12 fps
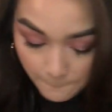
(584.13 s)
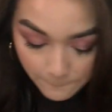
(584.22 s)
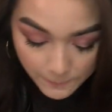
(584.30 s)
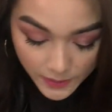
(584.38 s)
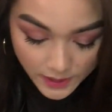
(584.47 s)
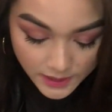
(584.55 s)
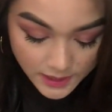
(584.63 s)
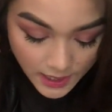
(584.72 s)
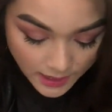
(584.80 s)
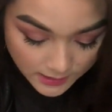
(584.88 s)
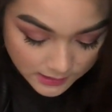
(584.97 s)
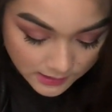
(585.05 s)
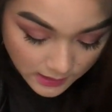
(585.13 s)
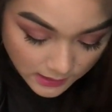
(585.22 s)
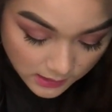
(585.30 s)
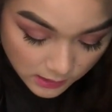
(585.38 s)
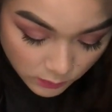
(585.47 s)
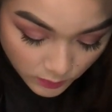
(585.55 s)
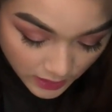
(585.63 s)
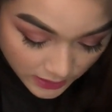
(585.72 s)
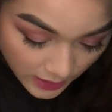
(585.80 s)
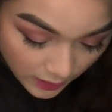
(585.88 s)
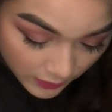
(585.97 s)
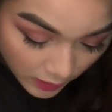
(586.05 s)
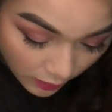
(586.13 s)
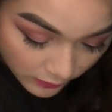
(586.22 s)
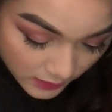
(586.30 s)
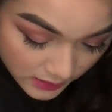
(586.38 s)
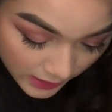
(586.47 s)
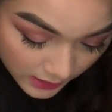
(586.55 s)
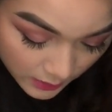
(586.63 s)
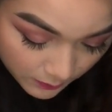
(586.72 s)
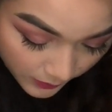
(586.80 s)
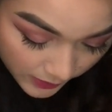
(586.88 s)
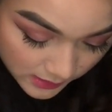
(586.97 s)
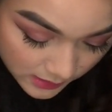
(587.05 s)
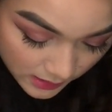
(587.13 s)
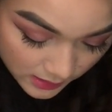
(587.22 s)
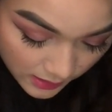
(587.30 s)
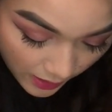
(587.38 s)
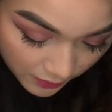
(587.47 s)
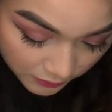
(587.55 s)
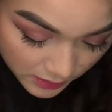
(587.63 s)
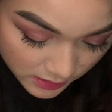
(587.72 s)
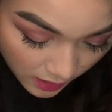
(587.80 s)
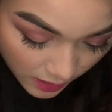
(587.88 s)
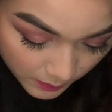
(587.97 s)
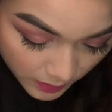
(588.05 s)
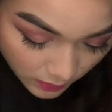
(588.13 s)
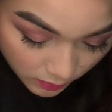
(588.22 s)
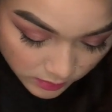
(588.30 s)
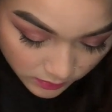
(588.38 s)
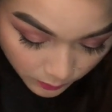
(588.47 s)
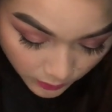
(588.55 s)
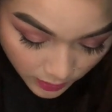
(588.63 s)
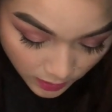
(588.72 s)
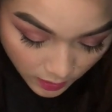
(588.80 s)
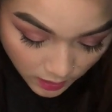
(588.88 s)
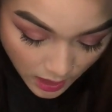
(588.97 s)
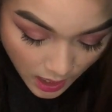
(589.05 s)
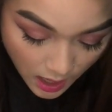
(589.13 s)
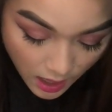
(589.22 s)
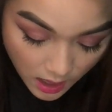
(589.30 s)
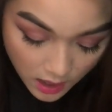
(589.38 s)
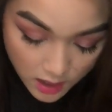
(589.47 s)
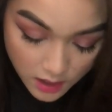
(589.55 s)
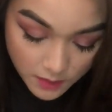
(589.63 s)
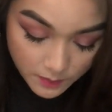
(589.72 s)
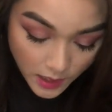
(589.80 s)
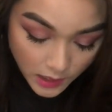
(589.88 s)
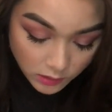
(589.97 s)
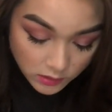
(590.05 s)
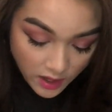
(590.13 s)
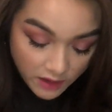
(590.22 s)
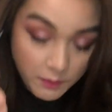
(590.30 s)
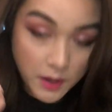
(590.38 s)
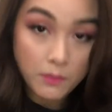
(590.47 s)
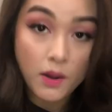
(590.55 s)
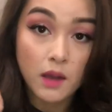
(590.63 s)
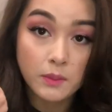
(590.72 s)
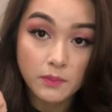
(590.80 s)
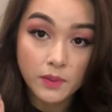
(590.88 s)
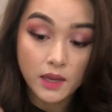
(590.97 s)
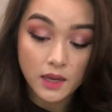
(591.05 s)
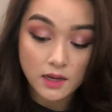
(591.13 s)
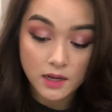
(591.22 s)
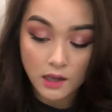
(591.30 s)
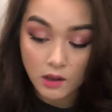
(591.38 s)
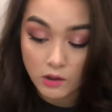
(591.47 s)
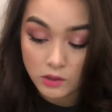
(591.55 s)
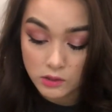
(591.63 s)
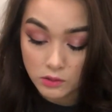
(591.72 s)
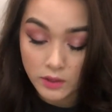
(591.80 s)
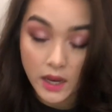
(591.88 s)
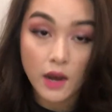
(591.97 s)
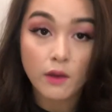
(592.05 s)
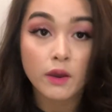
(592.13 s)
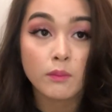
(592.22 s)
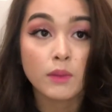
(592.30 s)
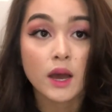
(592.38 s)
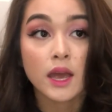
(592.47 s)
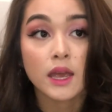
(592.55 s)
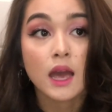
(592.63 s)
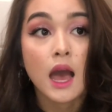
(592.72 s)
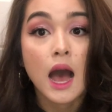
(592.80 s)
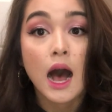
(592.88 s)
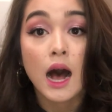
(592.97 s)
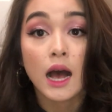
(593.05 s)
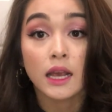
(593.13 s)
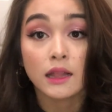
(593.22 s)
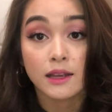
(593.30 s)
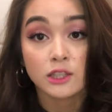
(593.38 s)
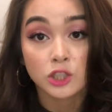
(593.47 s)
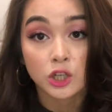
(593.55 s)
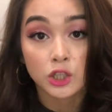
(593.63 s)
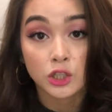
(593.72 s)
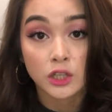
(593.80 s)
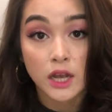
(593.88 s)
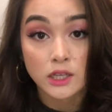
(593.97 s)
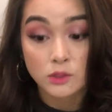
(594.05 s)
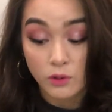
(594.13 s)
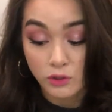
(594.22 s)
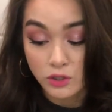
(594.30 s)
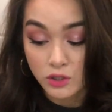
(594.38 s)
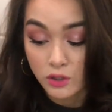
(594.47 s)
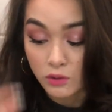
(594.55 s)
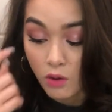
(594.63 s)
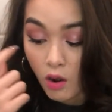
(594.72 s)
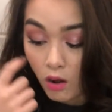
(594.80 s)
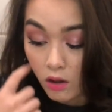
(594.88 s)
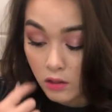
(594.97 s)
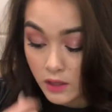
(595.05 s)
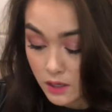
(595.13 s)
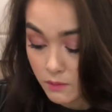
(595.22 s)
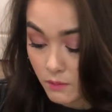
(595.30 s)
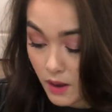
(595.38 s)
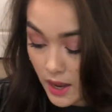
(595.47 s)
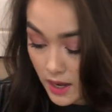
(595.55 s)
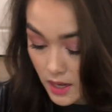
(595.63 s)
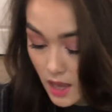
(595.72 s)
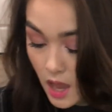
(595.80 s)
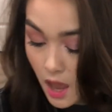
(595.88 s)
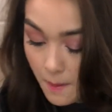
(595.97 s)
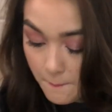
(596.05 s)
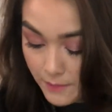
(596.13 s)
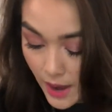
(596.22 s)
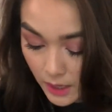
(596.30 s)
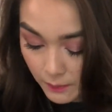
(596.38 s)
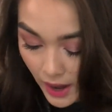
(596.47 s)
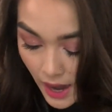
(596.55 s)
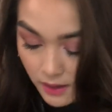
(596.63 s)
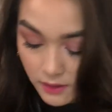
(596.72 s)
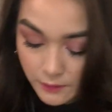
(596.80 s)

But yes, this is what I carry on the daily basis every time I go somewhere. I also have my bobby pin, and I also carry my eyelash curler as well too, all in my backpack.